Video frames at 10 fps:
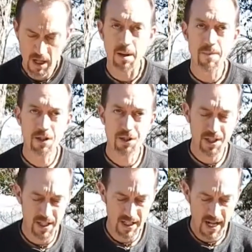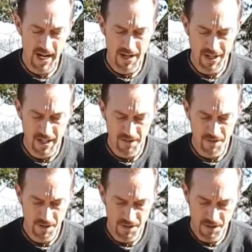I'm going to do the entirety
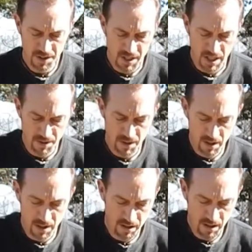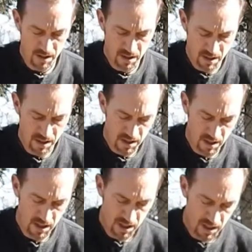of the tomahawk,
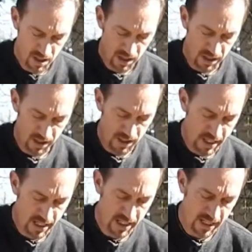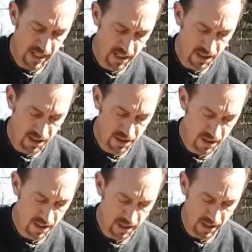because like I said, this is going
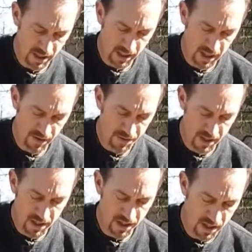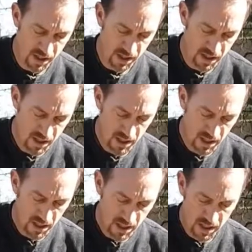to give
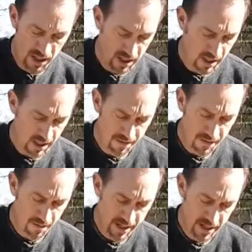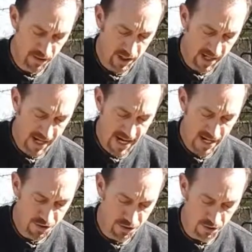the metal a
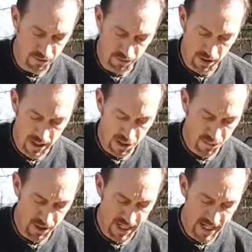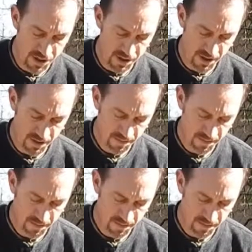natural rust protection.